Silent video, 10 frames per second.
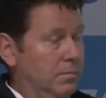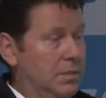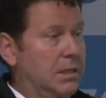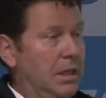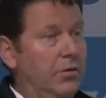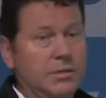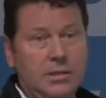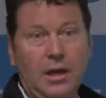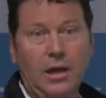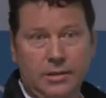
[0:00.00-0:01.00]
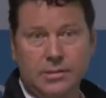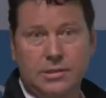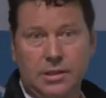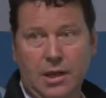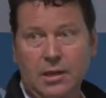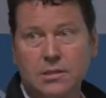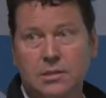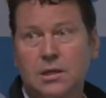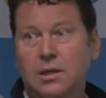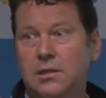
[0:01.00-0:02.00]
I'm declaring today is the
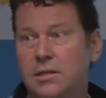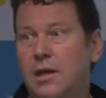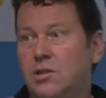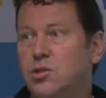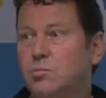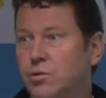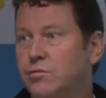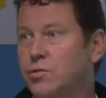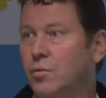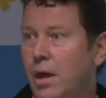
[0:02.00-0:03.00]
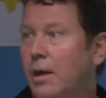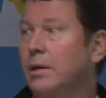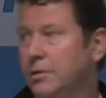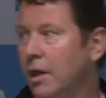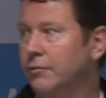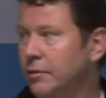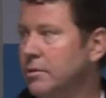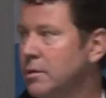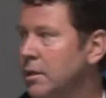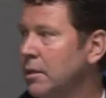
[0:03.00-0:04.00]
case, data just moves around
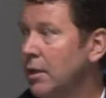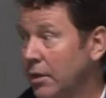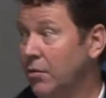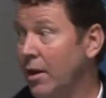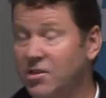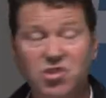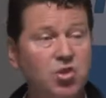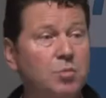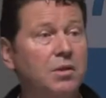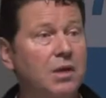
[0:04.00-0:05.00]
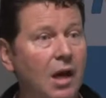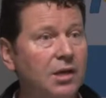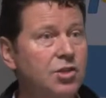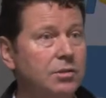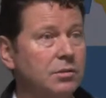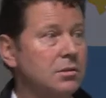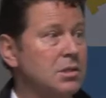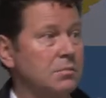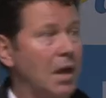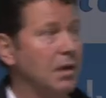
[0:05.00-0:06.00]
ungoverned. That creates duplication,
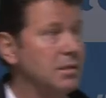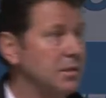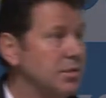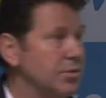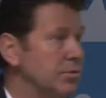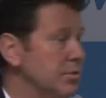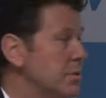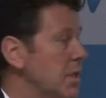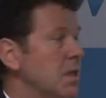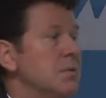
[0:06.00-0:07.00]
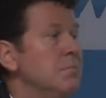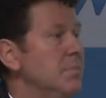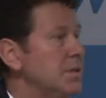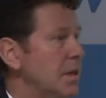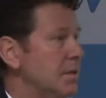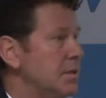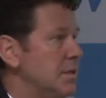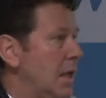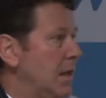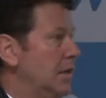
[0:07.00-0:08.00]
semantic issues,
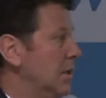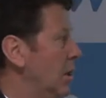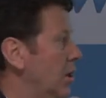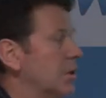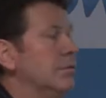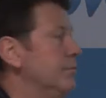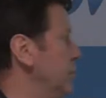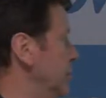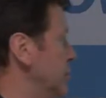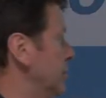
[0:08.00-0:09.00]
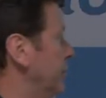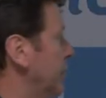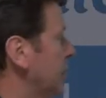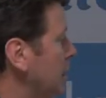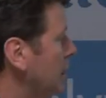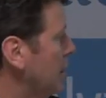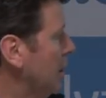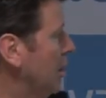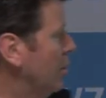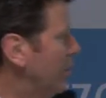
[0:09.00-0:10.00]
misunderstanding, and a lot of confusion.
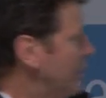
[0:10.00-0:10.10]
We